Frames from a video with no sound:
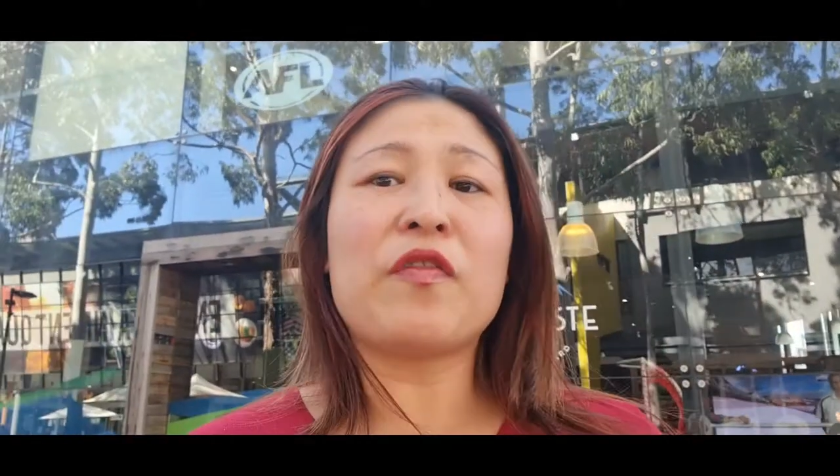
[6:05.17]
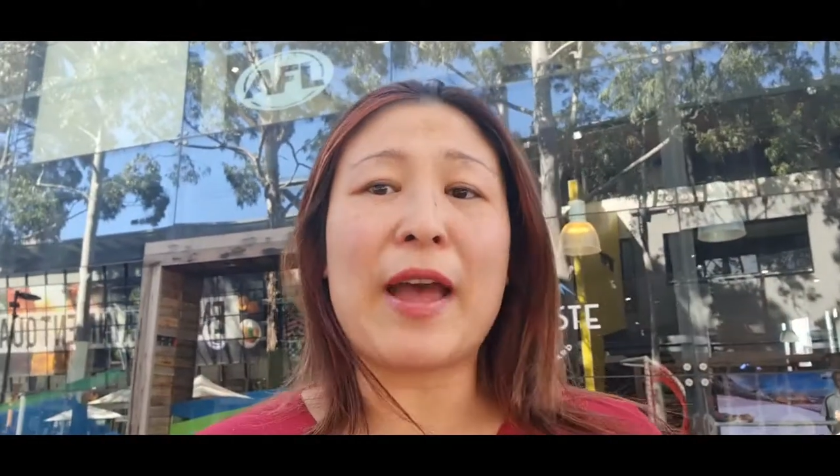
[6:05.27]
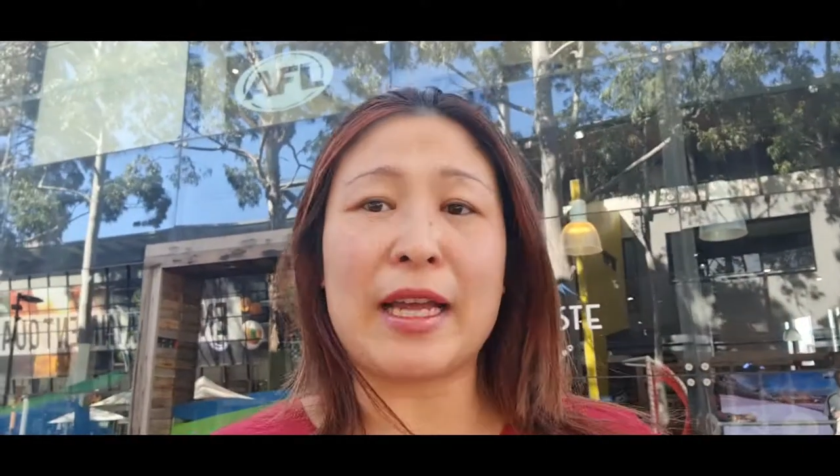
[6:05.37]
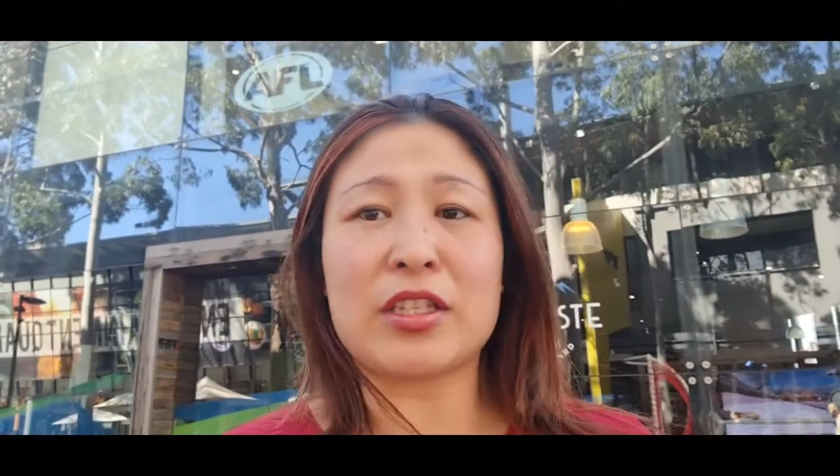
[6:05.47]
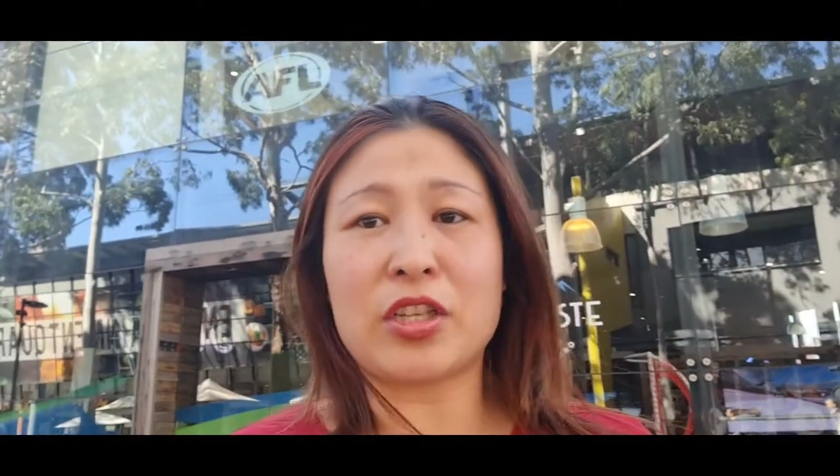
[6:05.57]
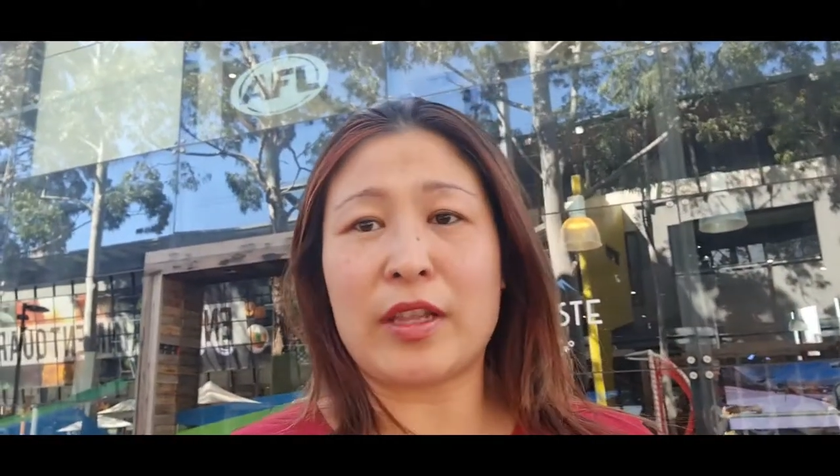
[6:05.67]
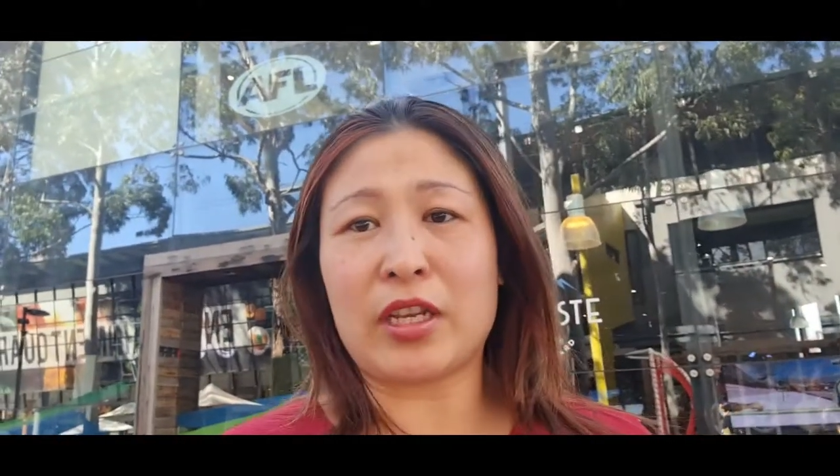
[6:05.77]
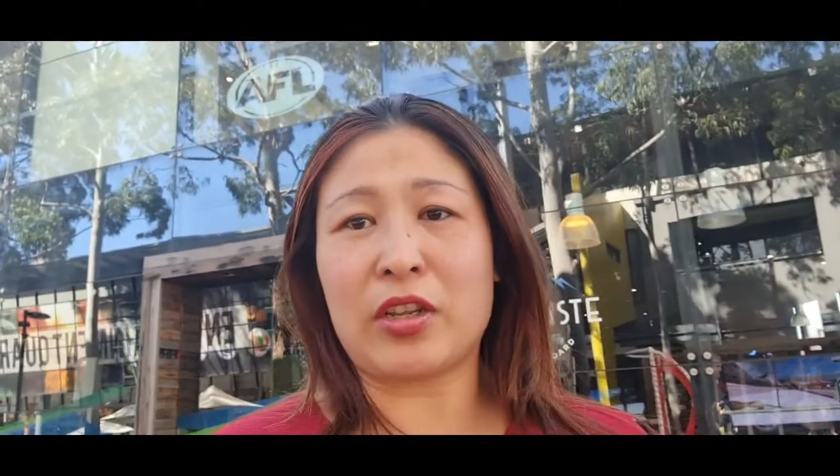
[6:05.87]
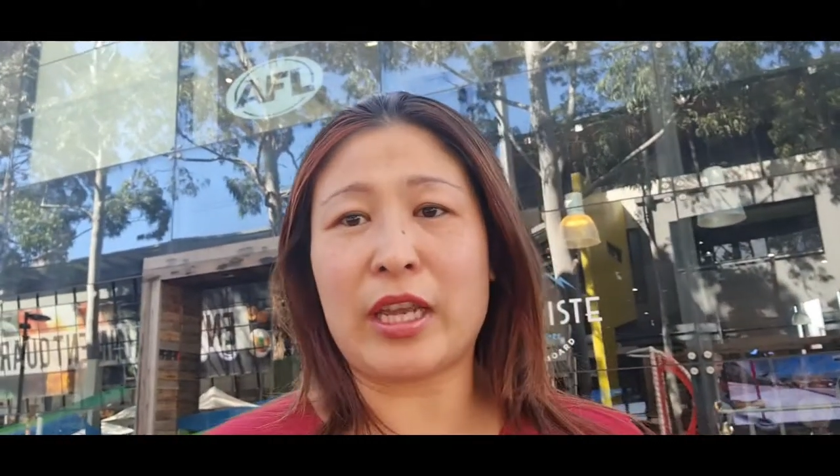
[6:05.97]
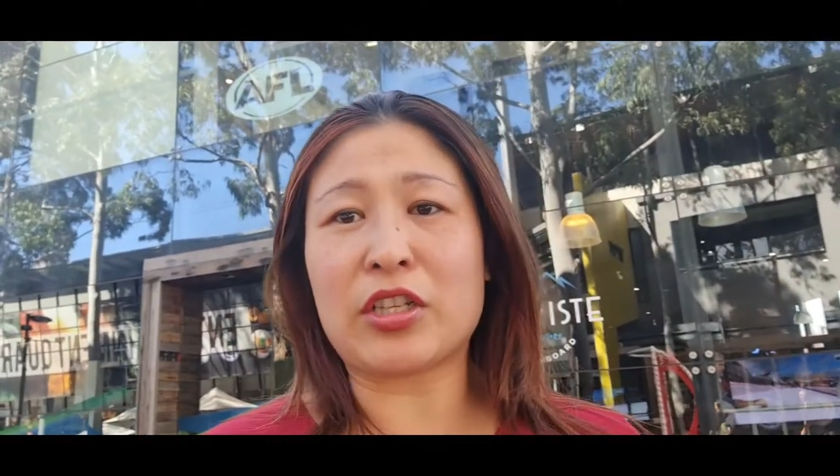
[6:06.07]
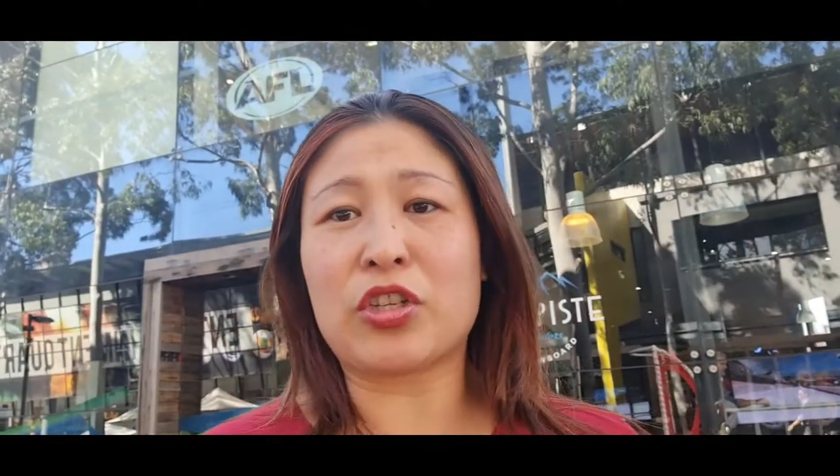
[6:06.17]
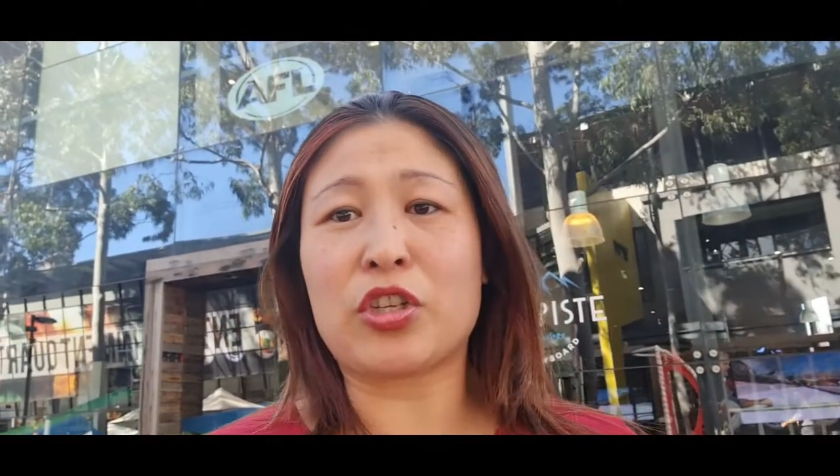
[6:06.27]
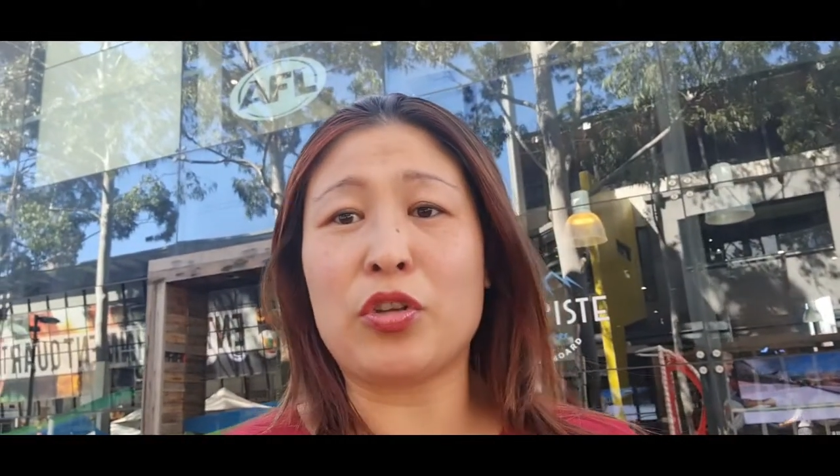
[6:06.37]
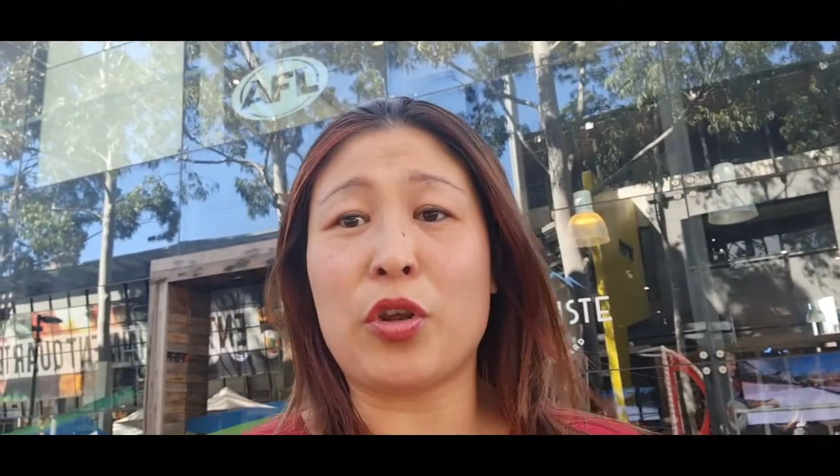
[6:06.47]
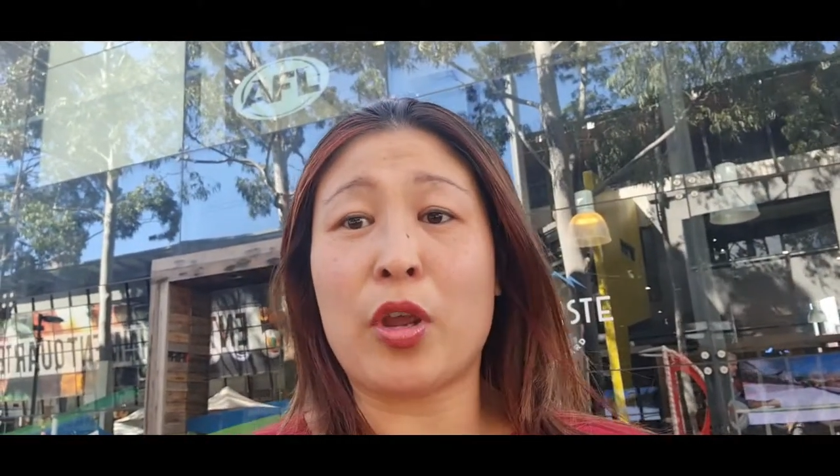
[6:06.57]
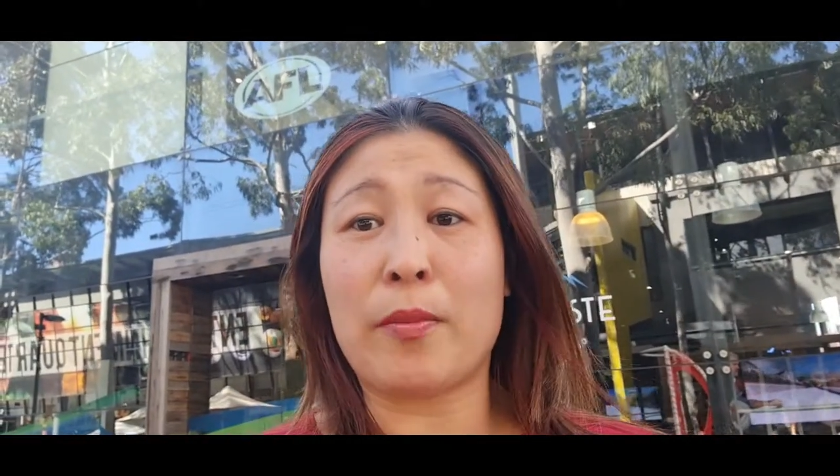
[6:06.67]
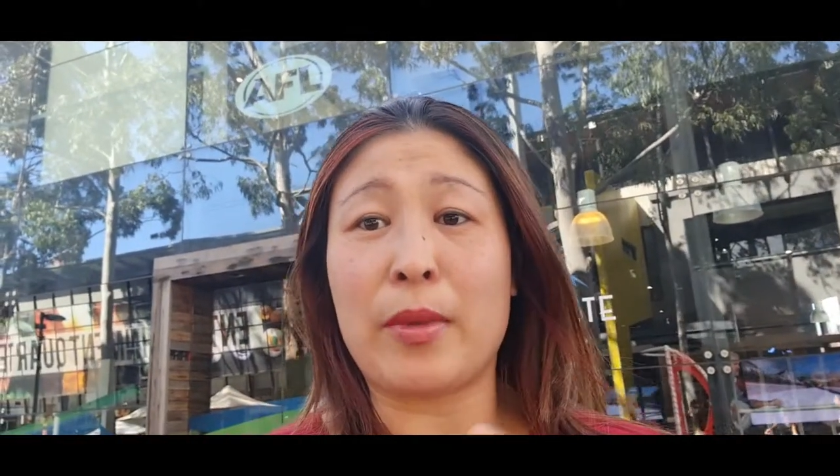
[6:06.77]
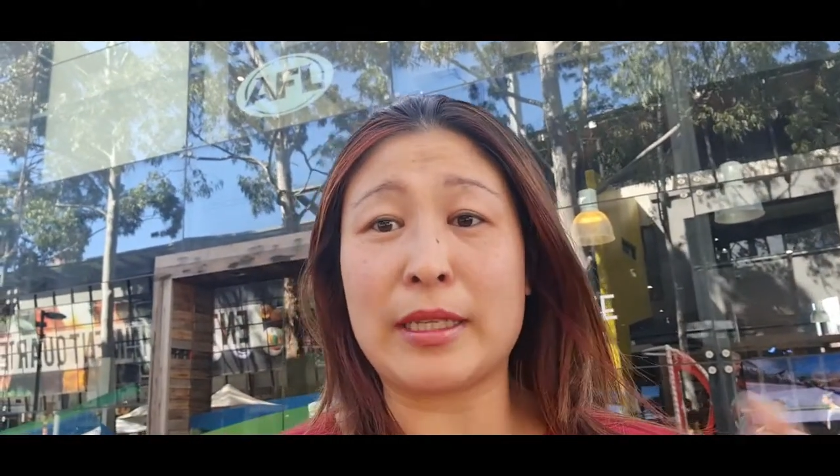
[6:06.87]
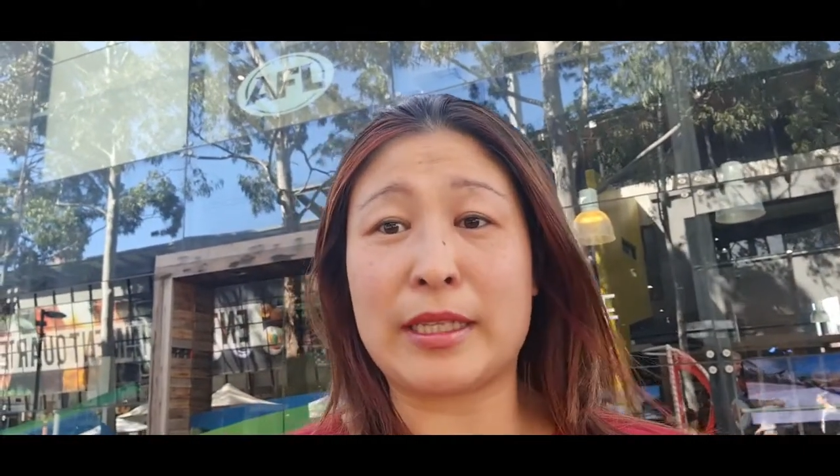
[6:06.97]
that so that you get to uh,